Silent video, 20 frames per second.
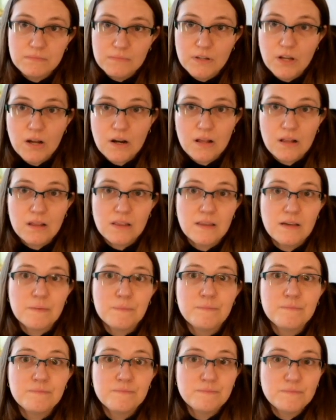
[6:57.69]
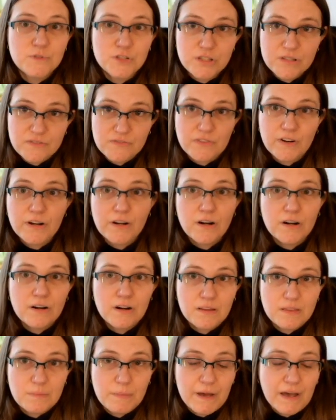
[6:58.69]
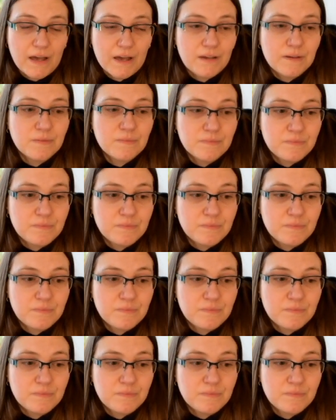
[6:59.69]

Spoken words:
Not all of them, just the front yard, not the back.